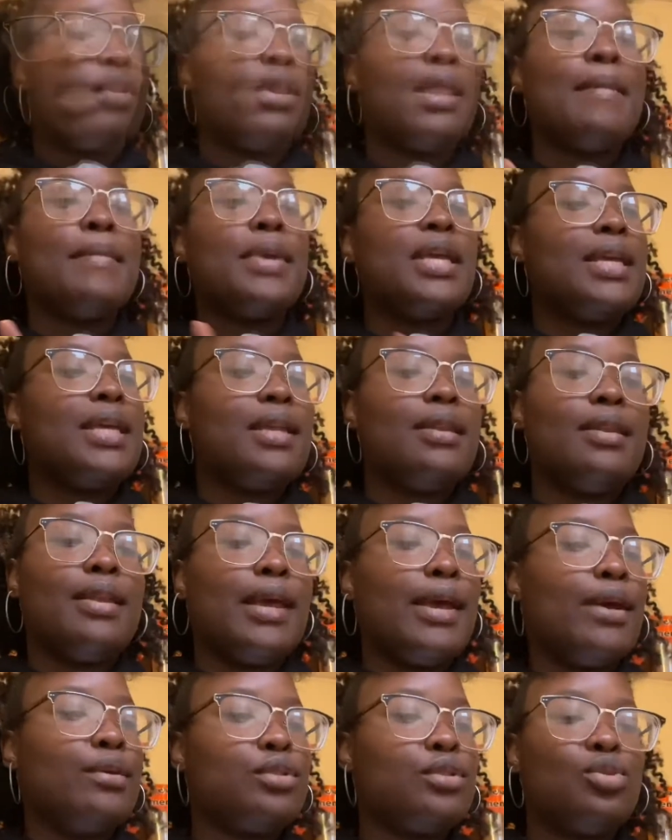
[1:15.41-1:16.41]
Let me get
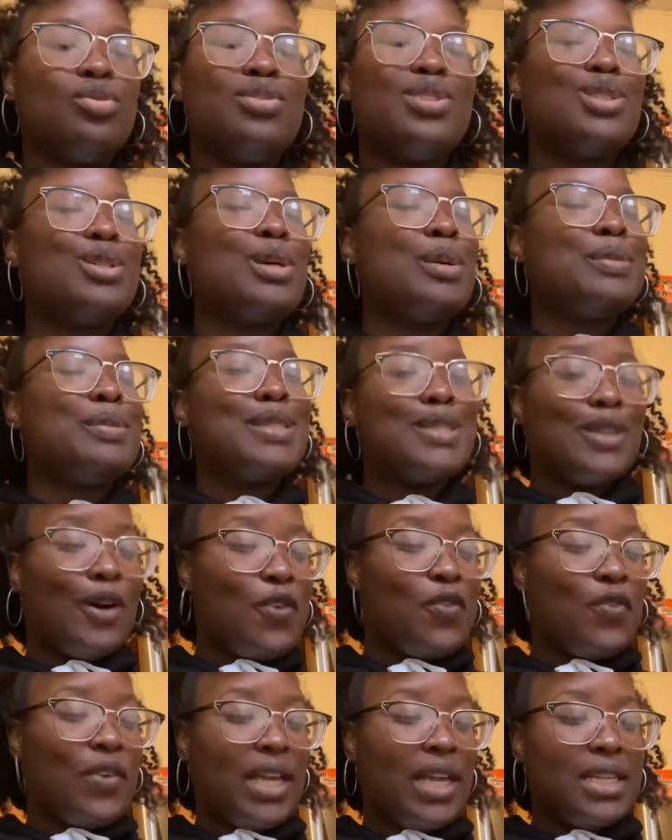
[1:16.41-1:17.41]
down to it. It's going to be so
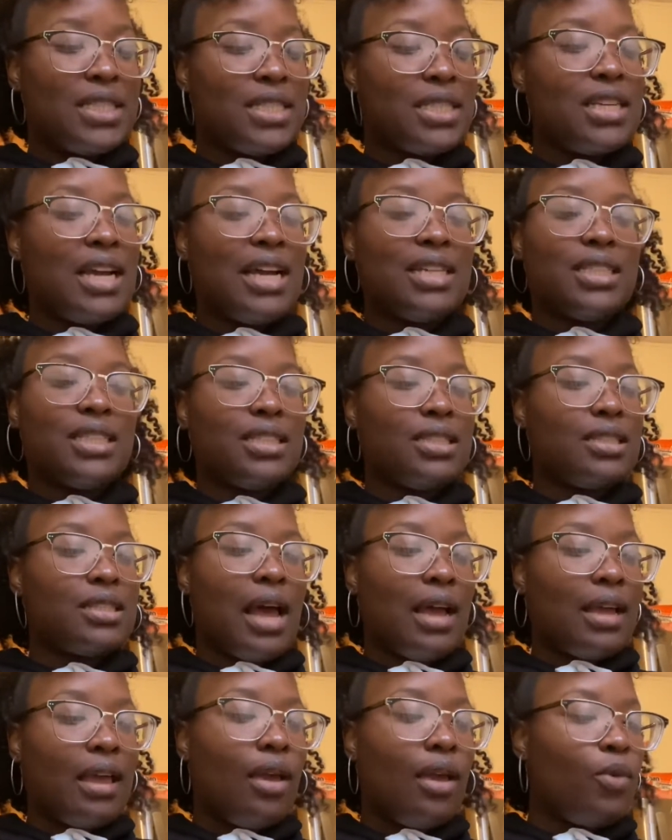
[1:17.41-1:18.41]
fancy. I just, I
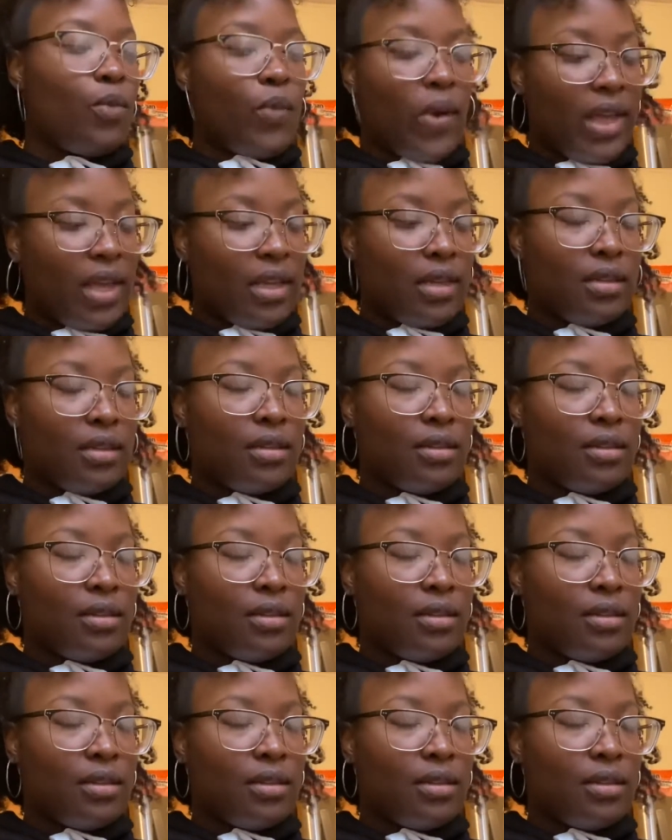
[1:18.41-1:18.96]
can't wait.